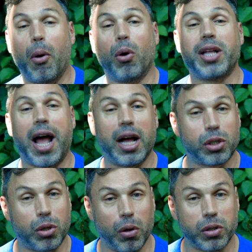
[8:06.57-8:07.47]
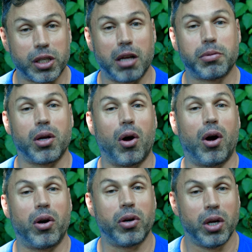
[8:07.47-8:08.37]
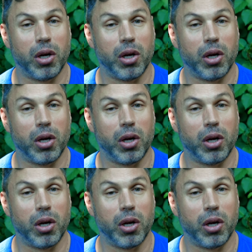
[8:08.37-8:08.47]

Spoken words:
both as close-ups or